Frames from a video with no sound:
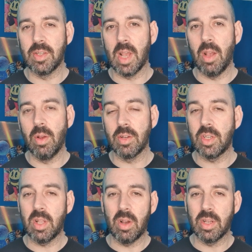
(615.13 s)
So I
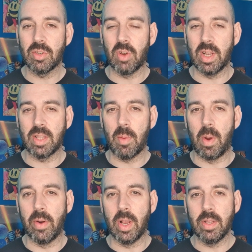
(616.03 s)
said, oh, that's all right, don't
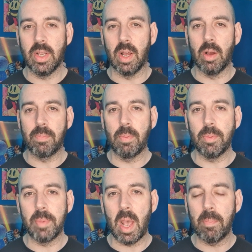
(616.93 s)
worry. I'll
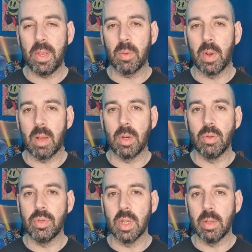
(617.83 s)
probably be able to pick one up
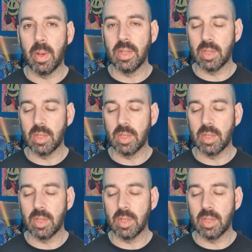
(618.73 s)
loose anyway.